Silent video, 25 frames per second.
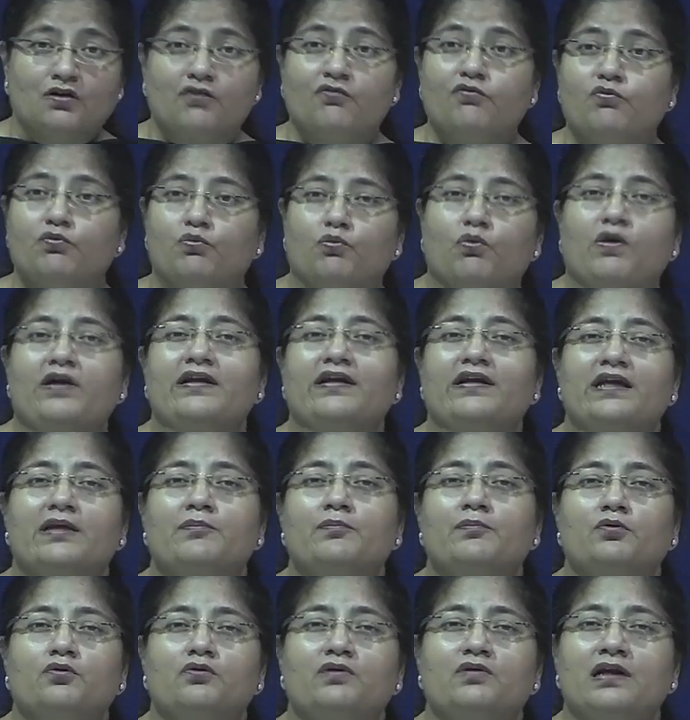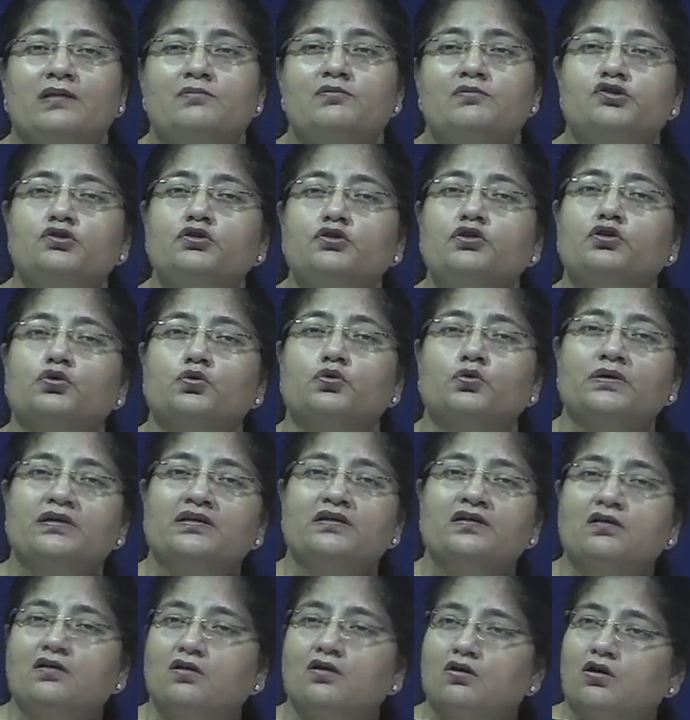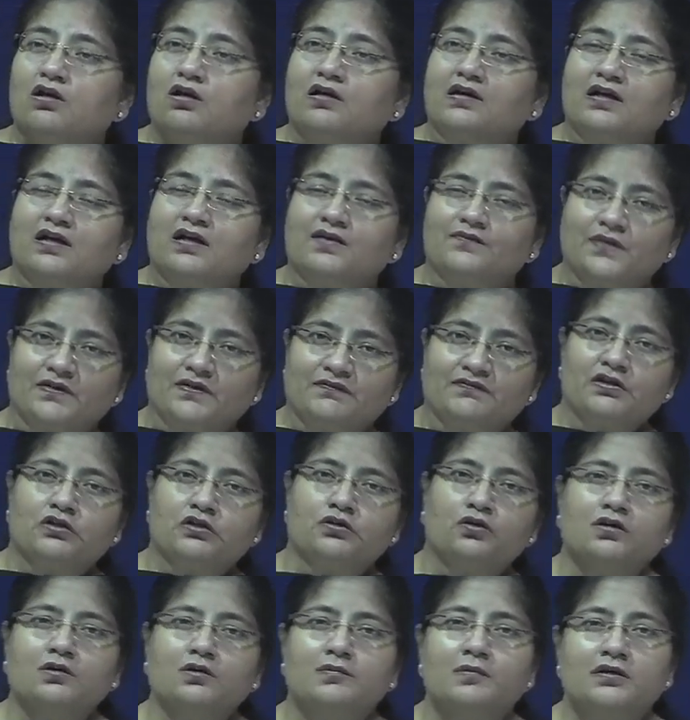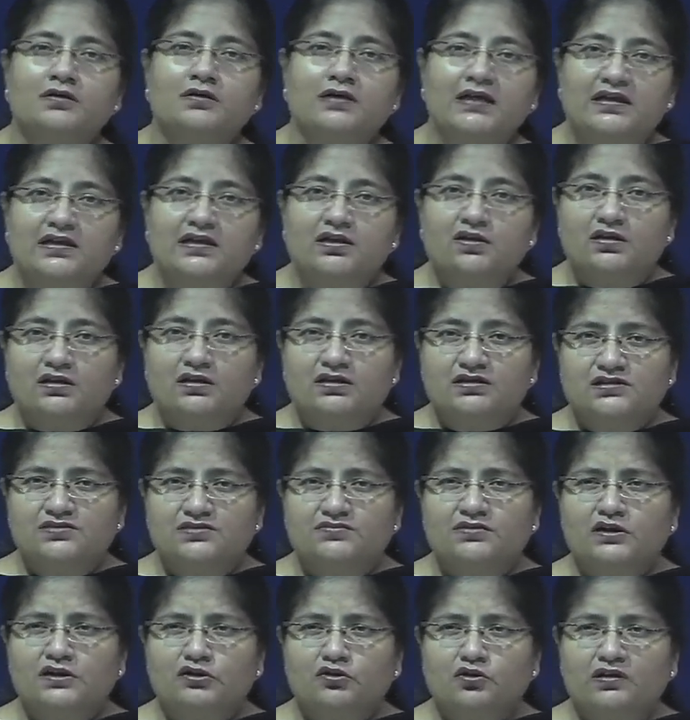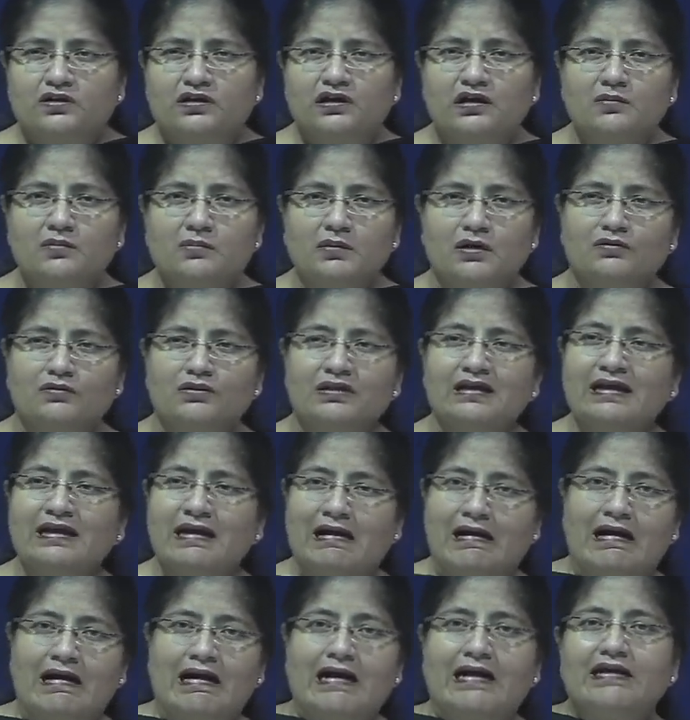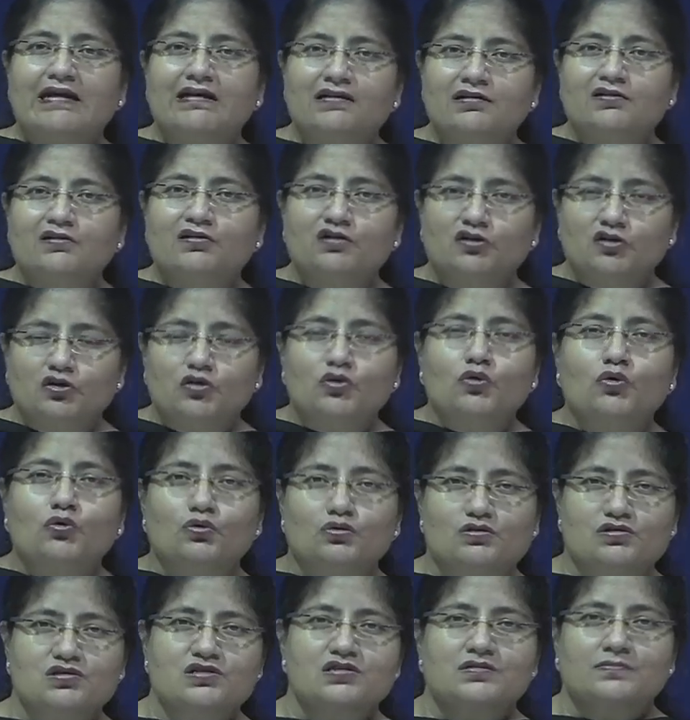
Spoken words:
what a program should do in the long run. When we talk about ideology, we are talking about the higher goals.